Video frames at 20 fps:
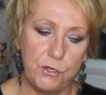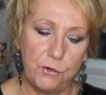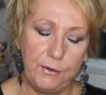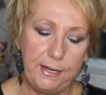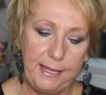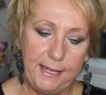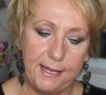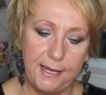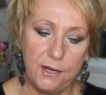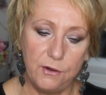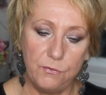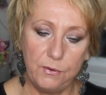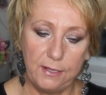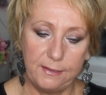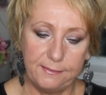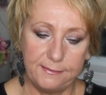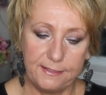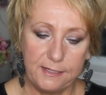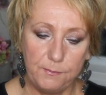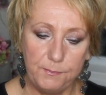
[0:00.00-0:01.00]
your hair
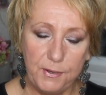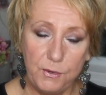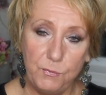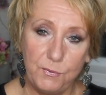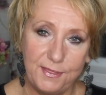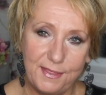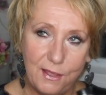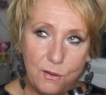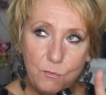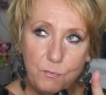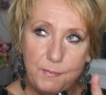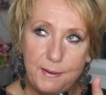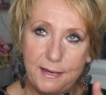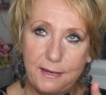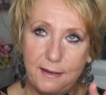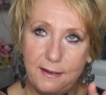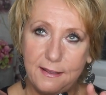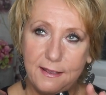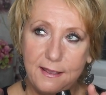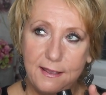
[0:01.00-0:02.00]
a little bit without
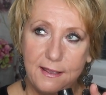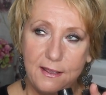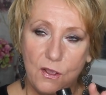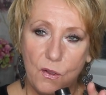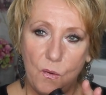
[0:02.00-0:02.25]
being